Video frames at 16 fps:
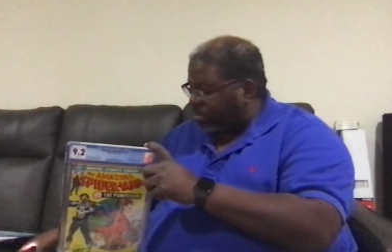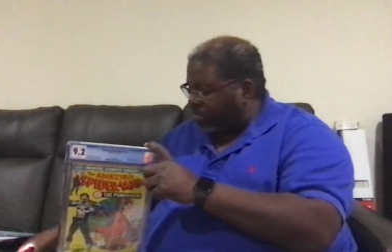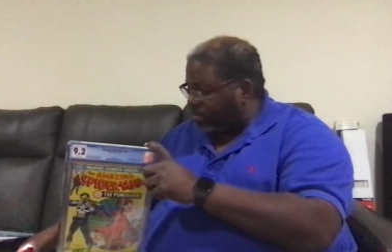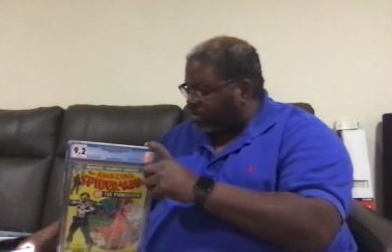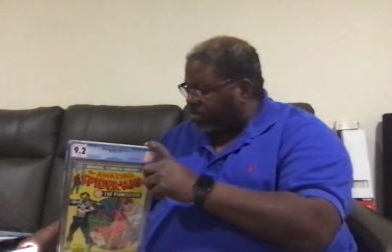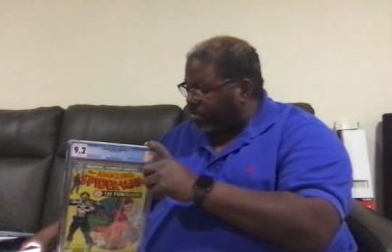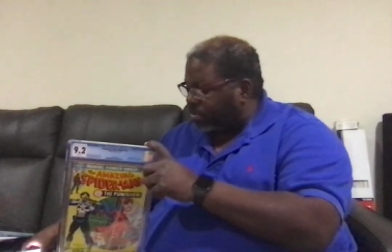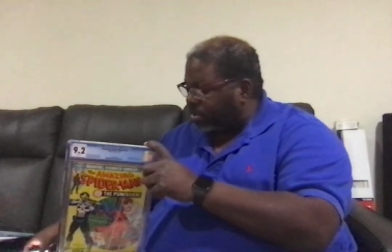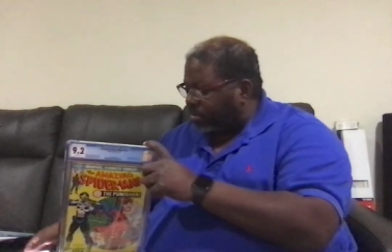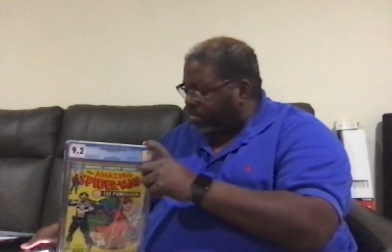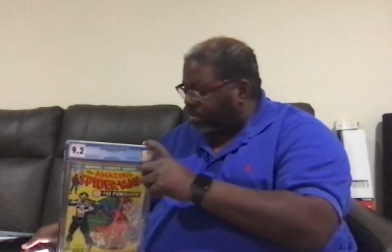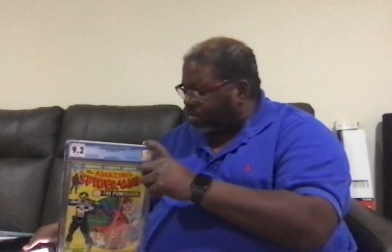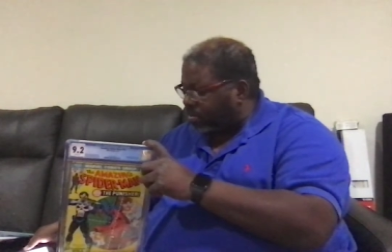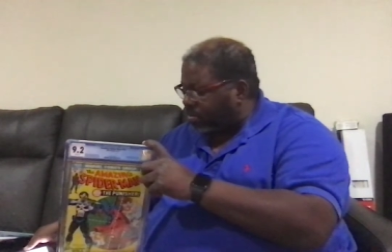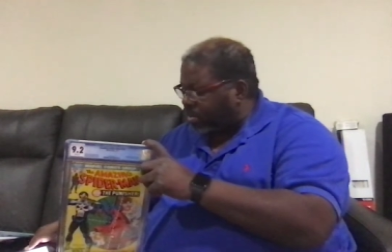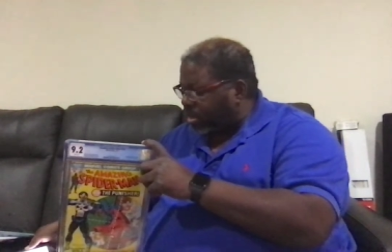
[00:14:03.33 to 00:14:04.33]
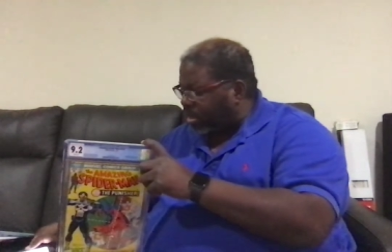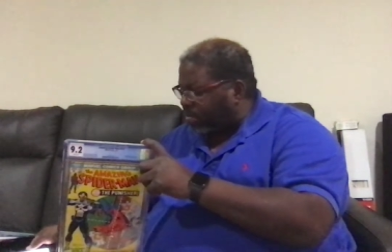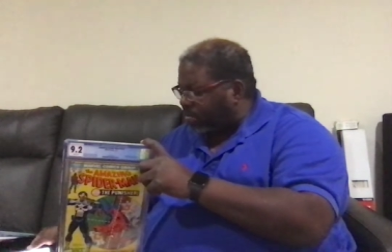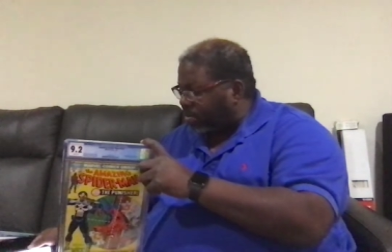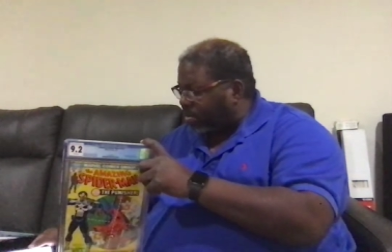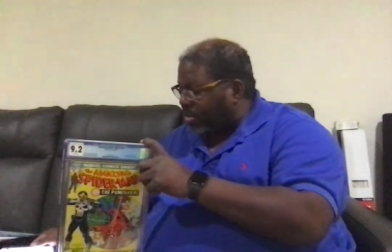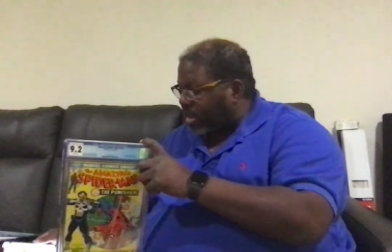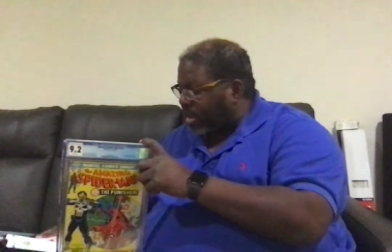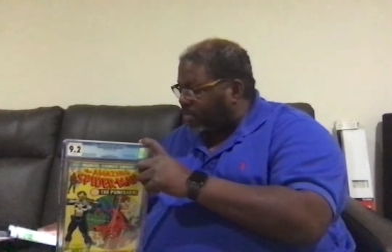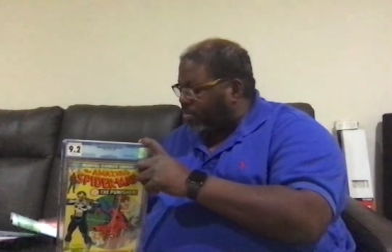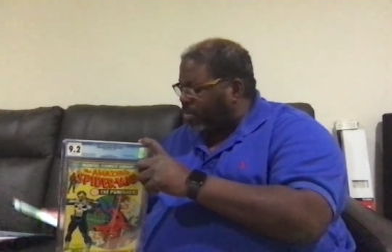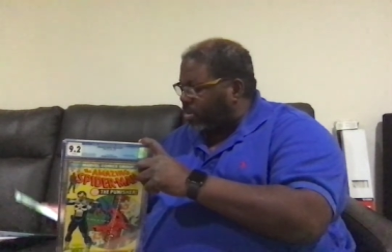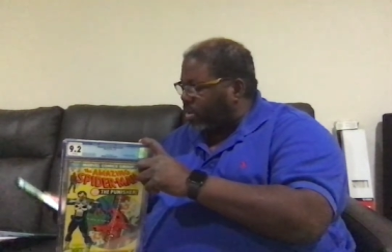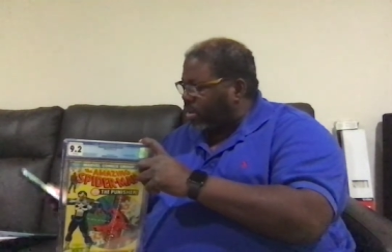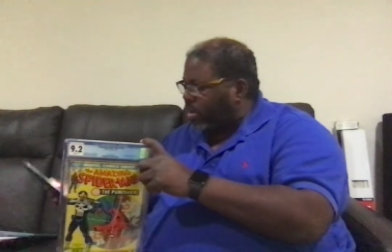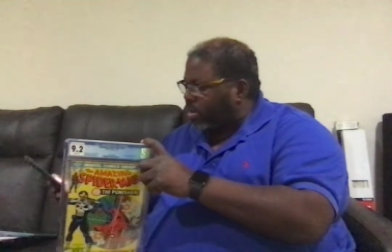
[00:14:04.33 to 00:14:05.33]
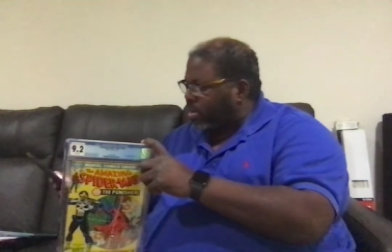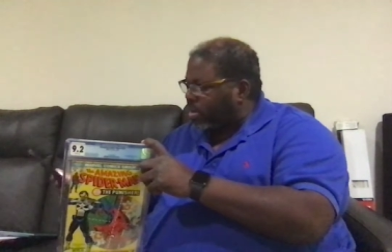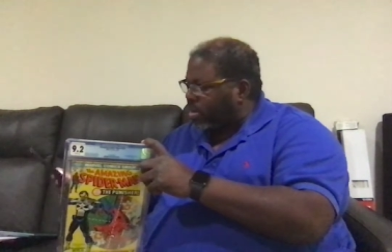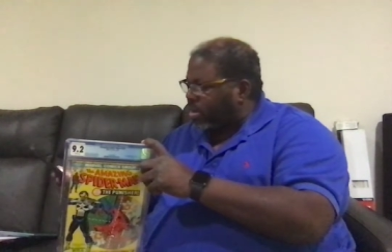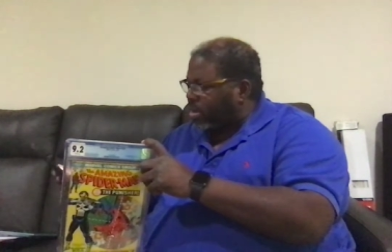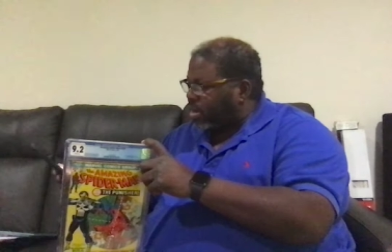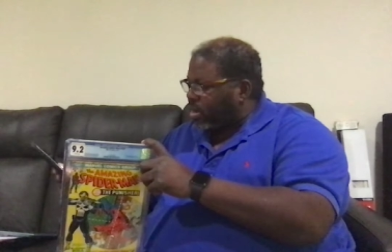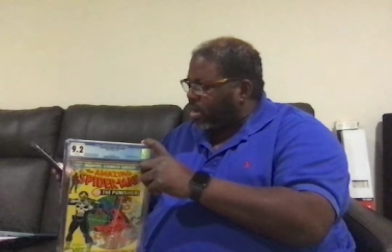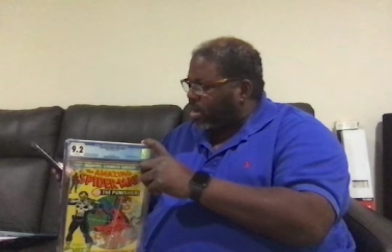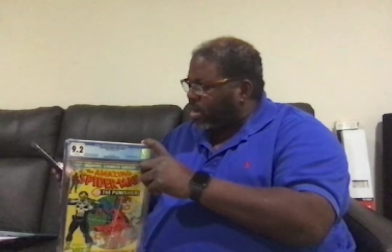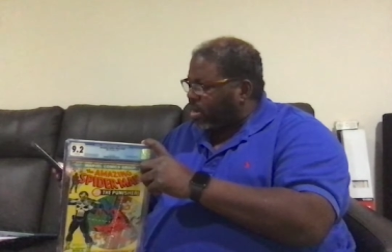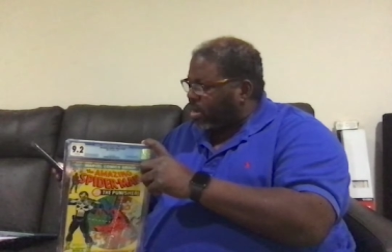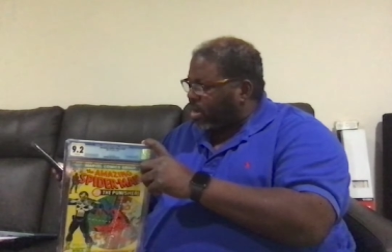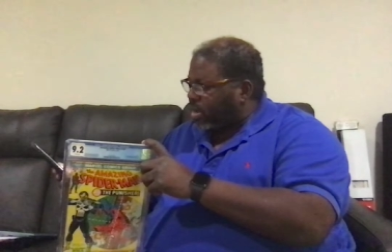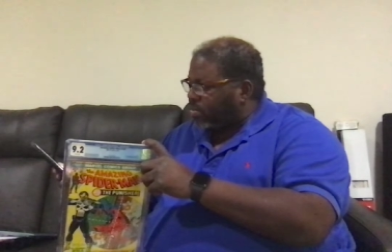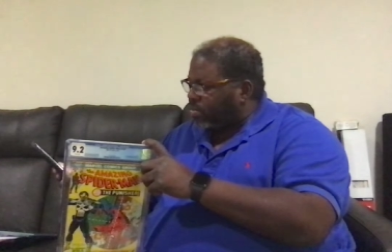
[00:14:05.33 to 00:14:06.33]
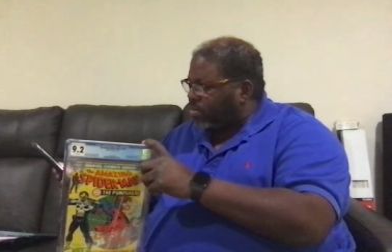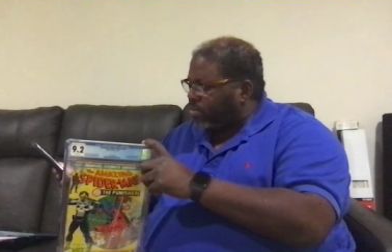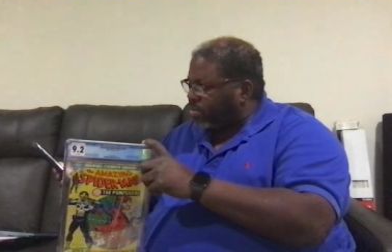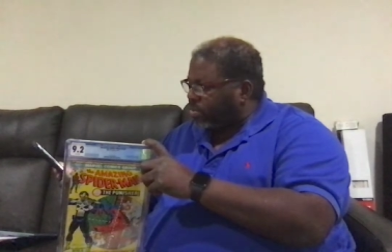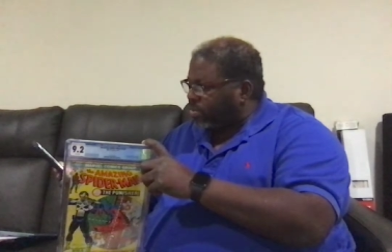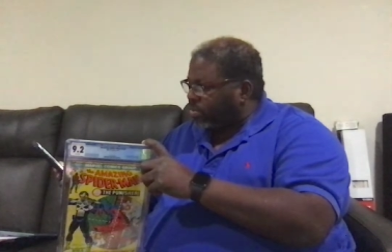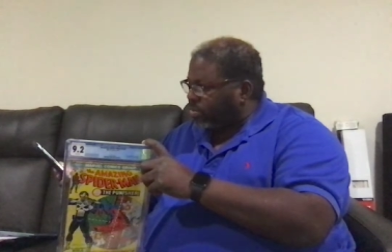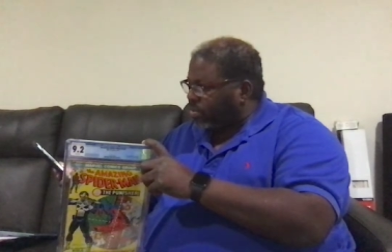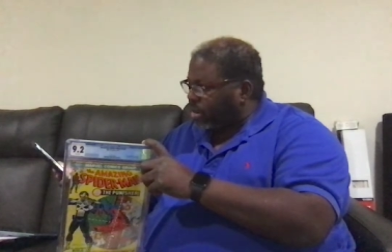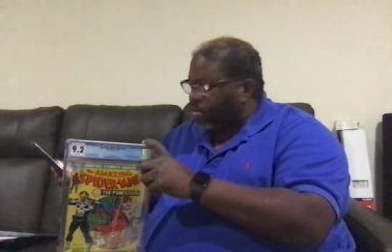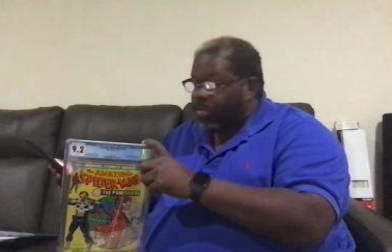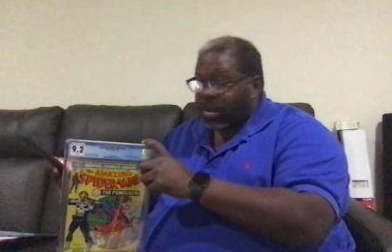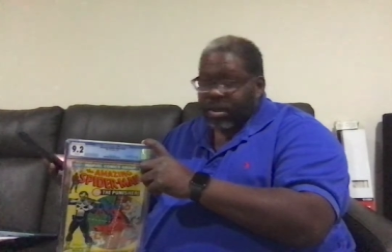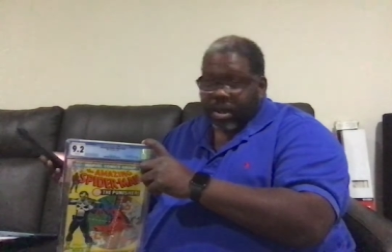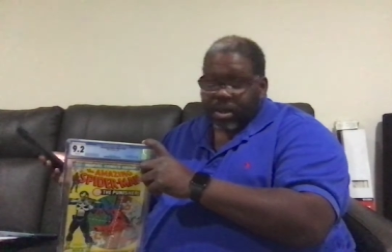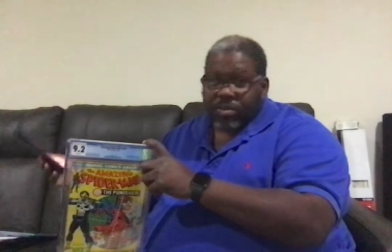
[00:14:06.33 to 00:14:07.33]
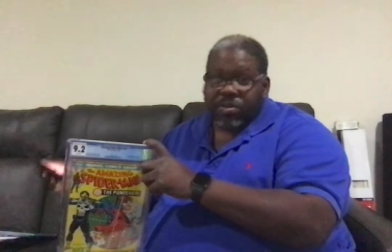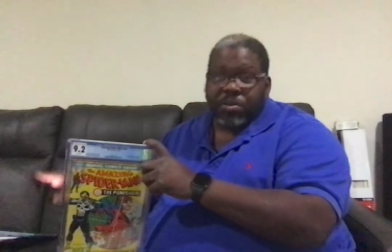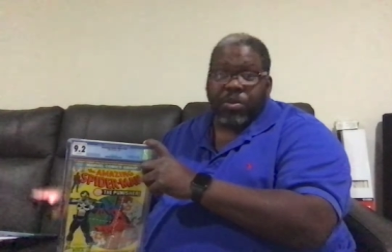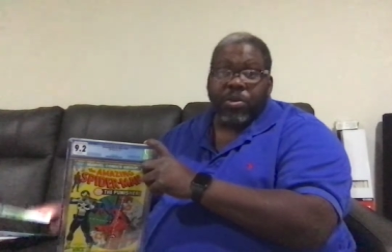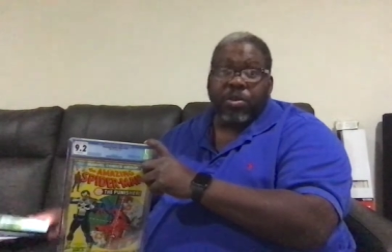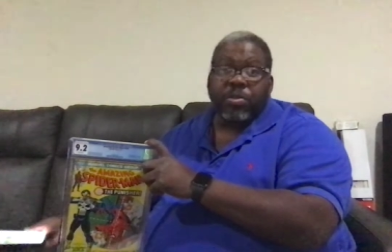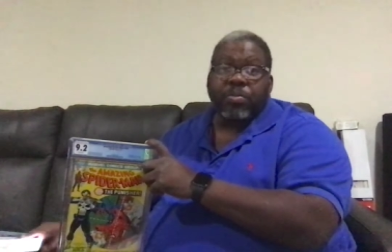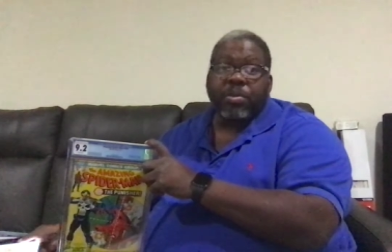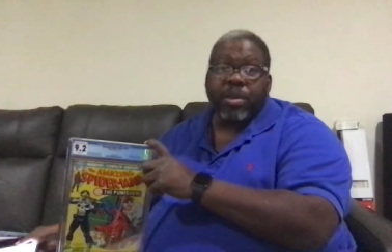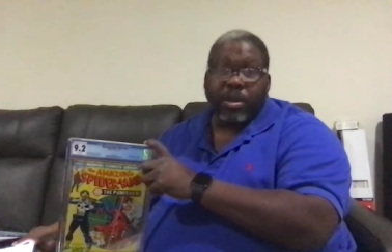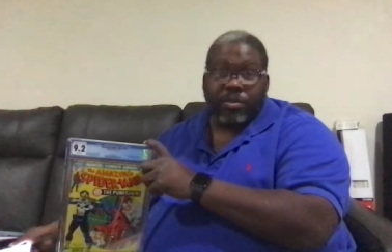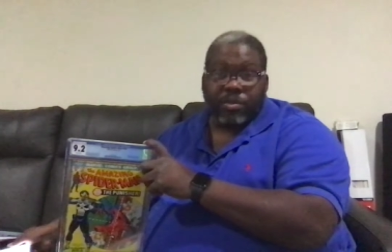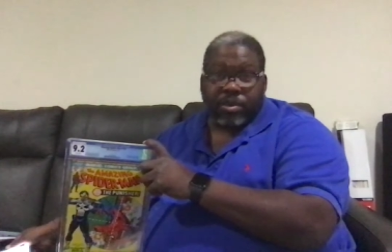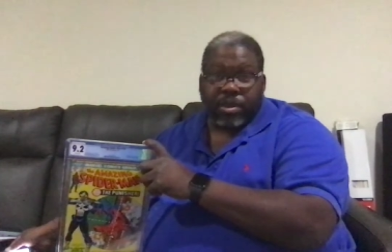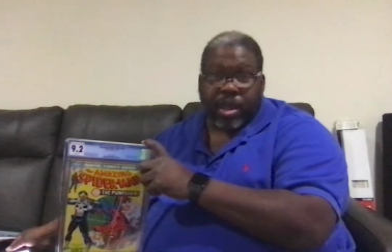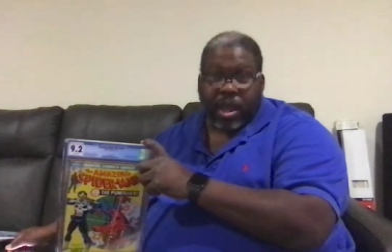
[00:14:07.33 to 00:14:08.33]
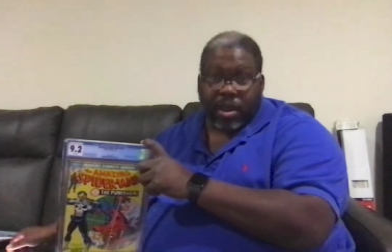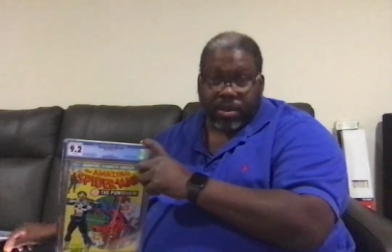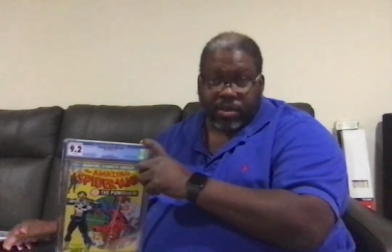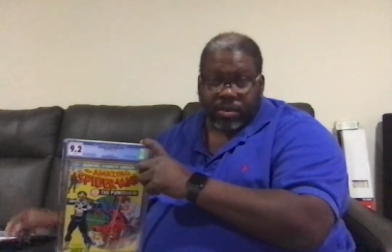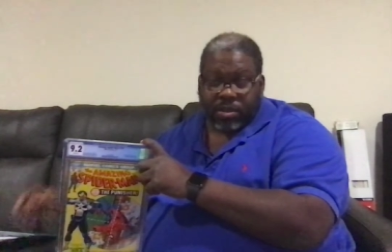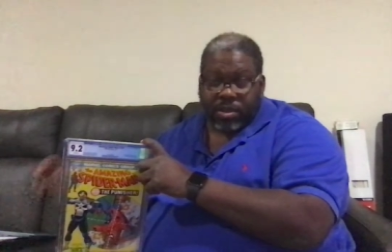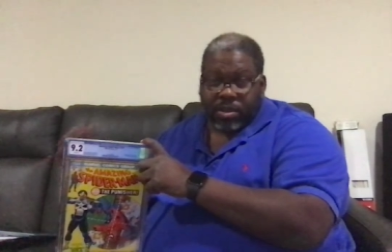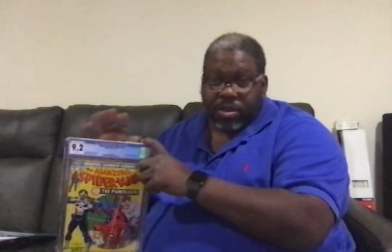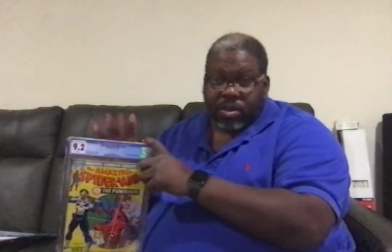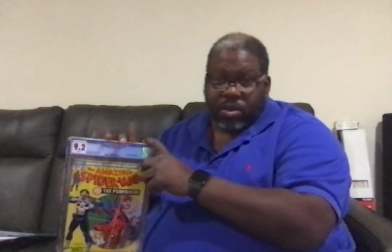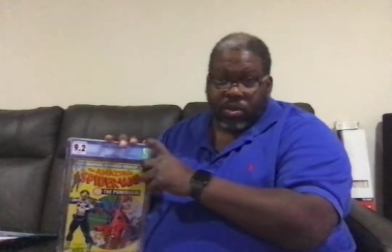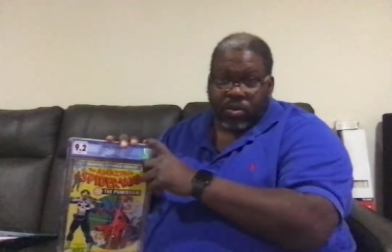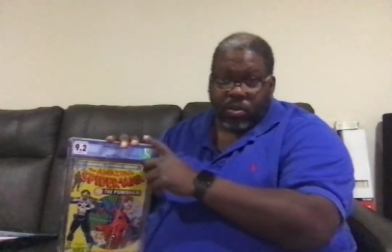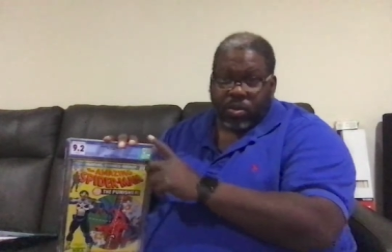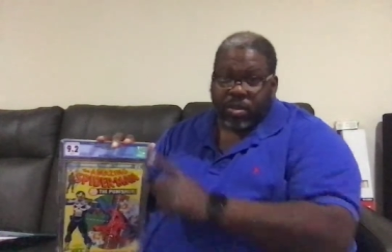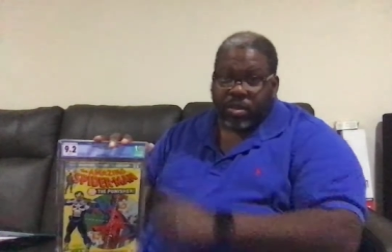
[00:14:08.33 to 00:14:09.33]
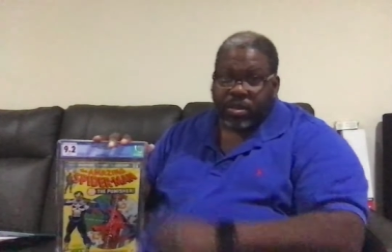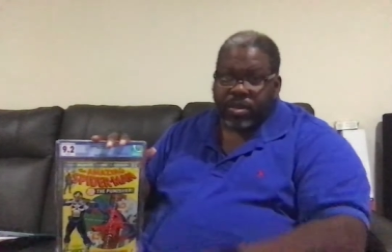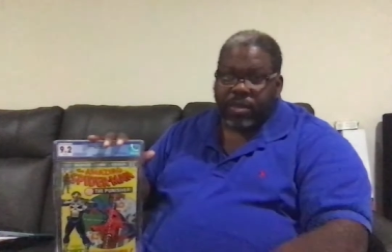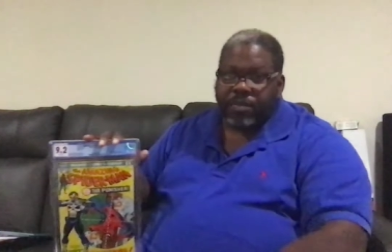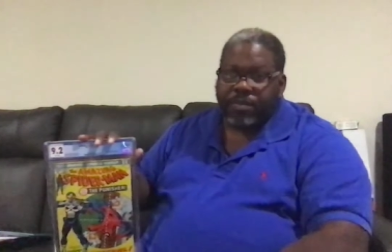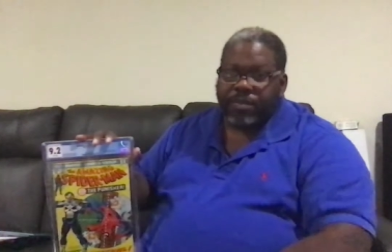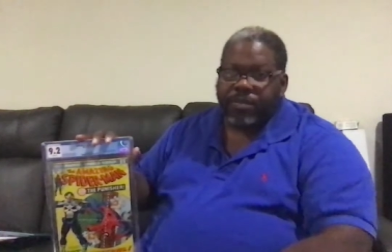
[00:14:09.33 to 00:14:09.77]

$5,700 for a 9.8 and a 9.2. Oh, right now it's $3,300 according to them.